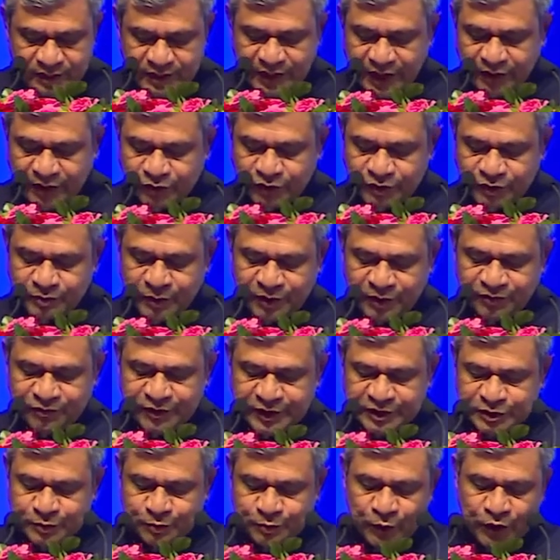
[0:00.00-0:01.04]
That was my
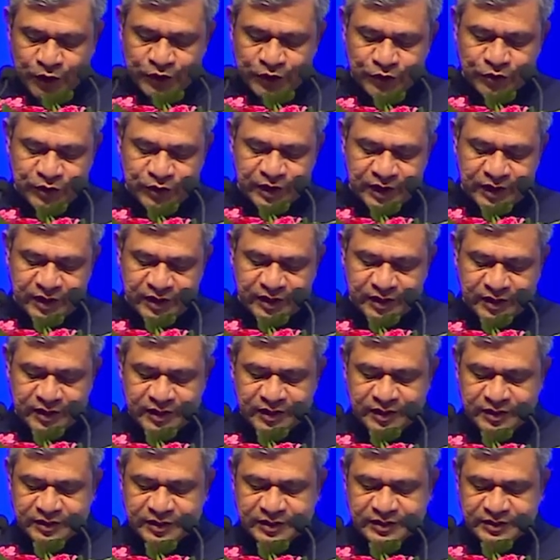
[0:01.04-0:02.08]
first point today.
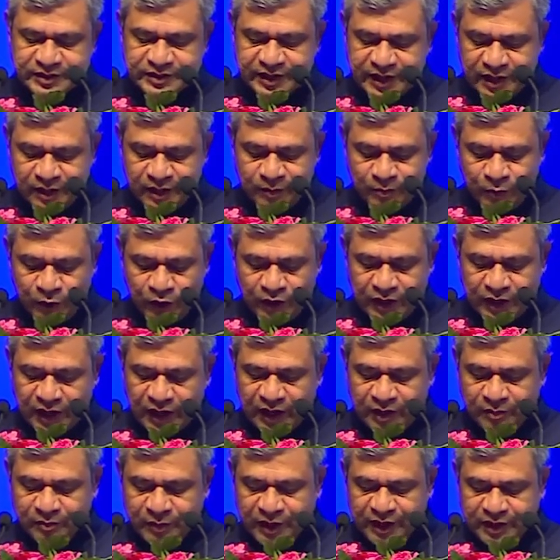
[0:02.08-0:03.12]
The second point
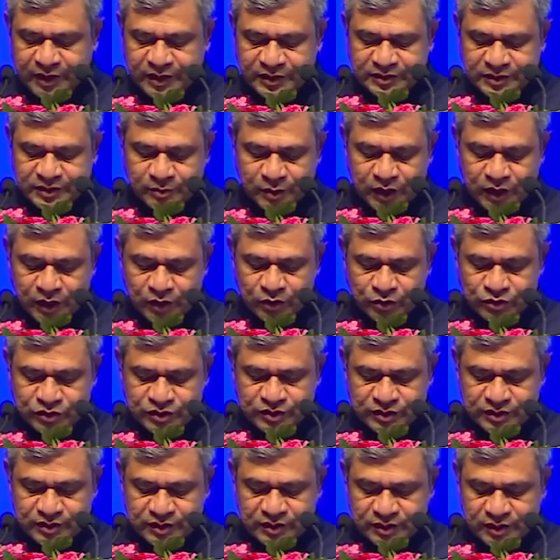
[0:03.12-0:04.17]
I'll make is
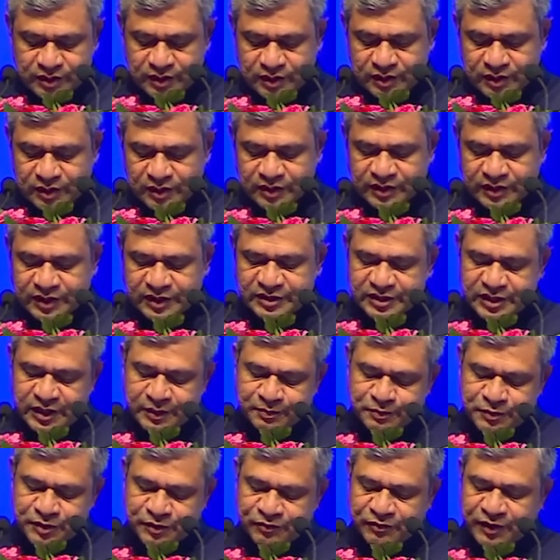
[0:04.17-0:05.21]
about the
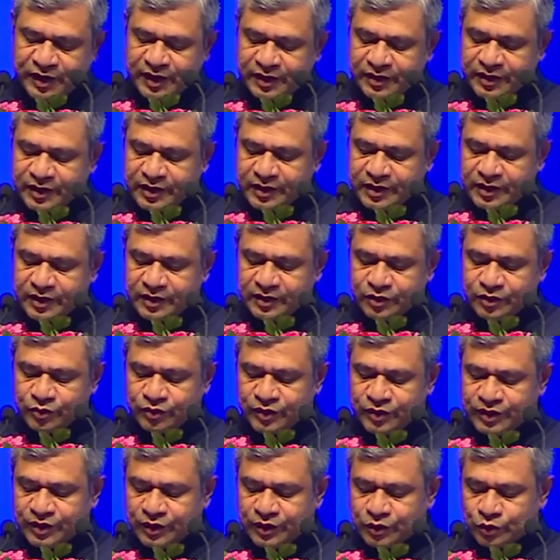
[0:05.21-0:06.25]
steps we are taking to
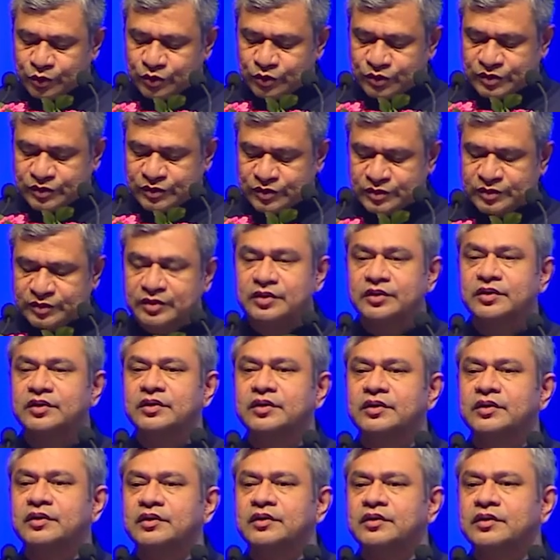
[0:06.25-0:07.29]
reduce
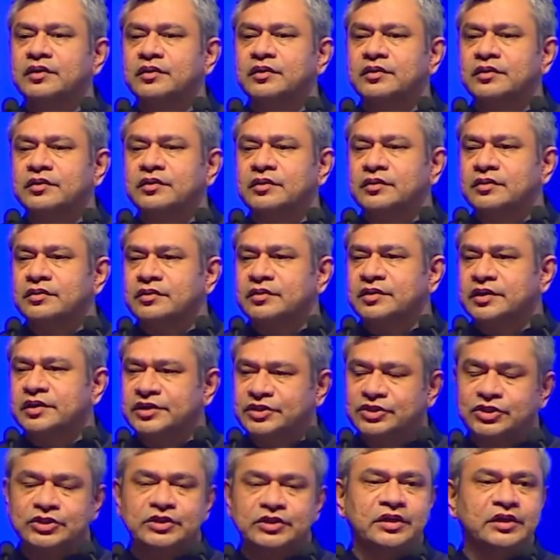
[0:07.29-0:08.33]

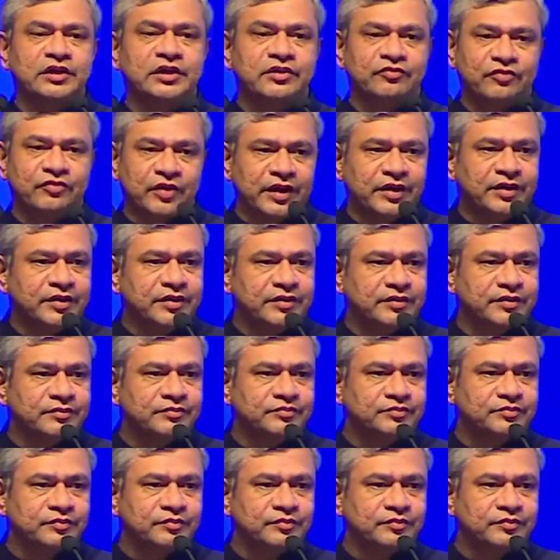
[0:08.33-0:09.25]
digital divide.